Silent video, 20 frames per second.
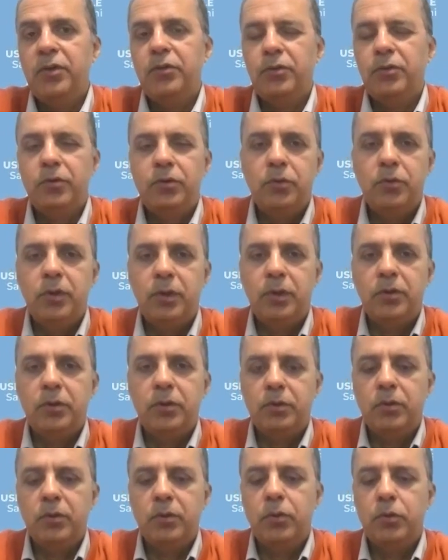So you
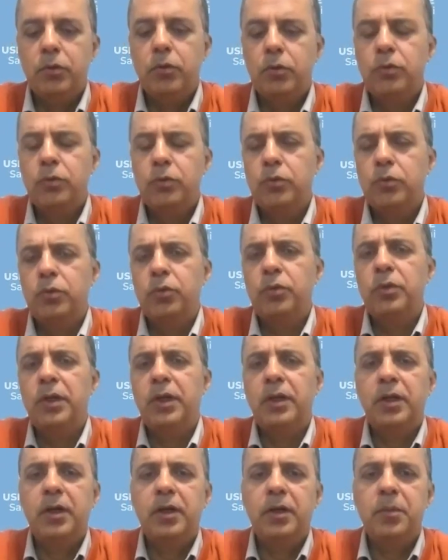can go through the
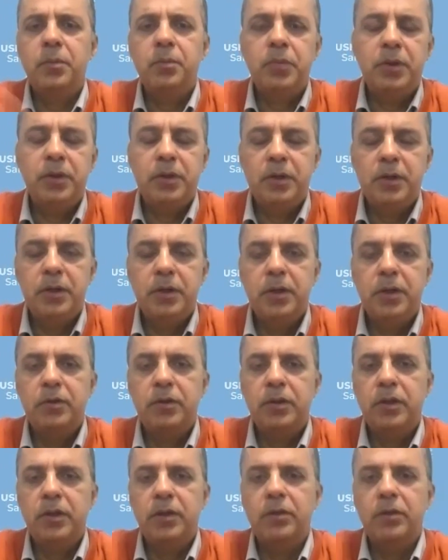NRMP data.
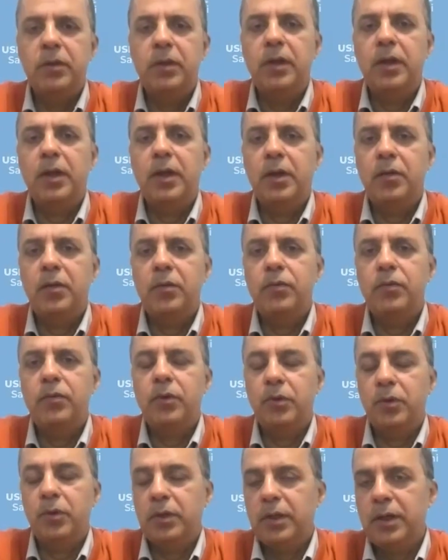They have
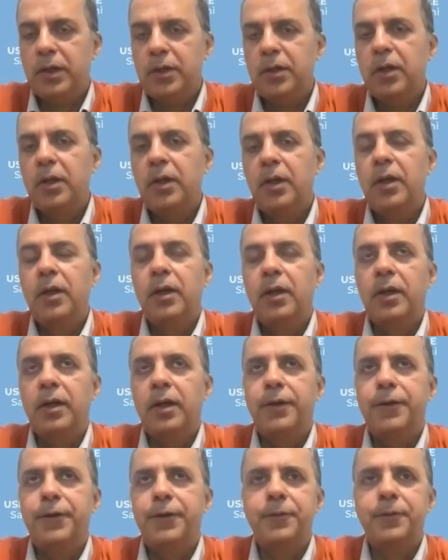all that.
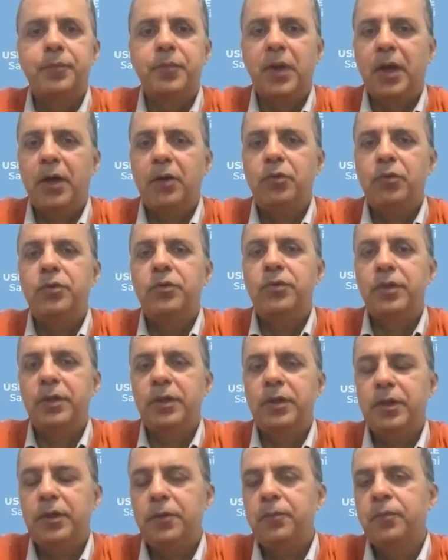I would
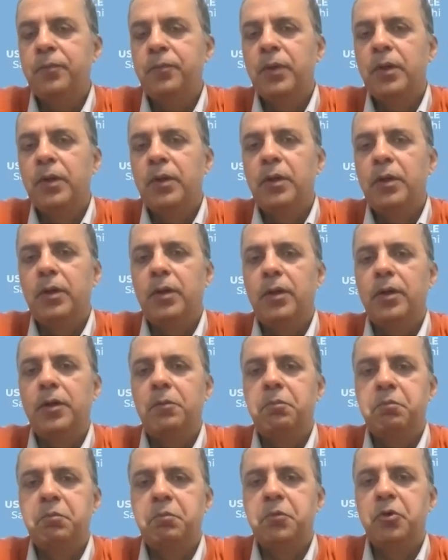say,
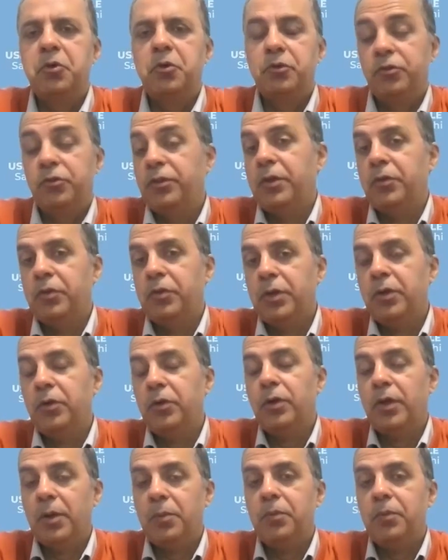7
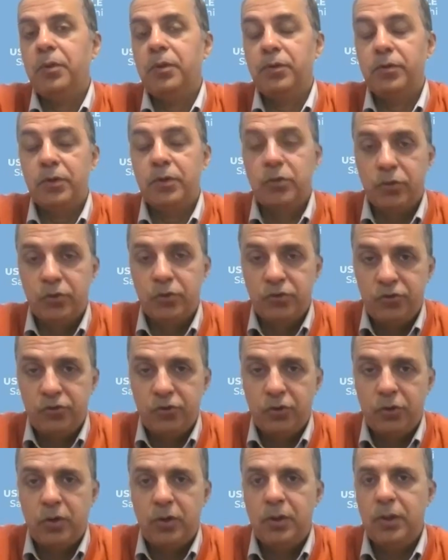or up is a good
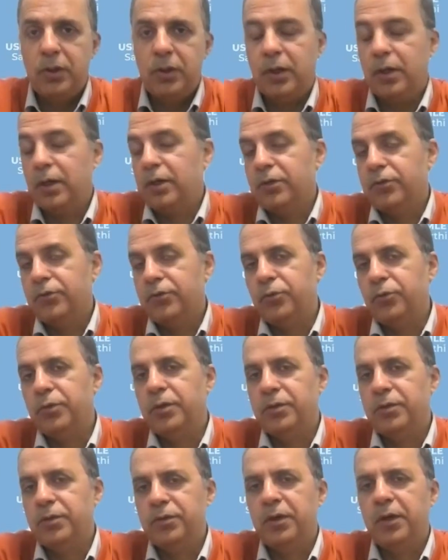shot. Our
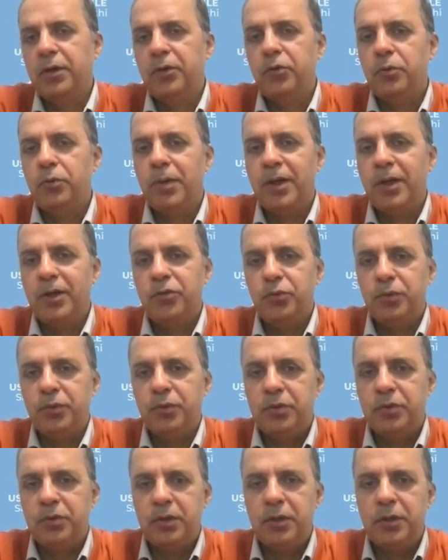students tend to match
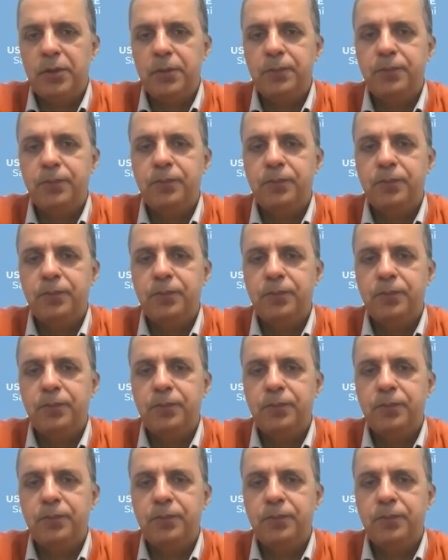with 3.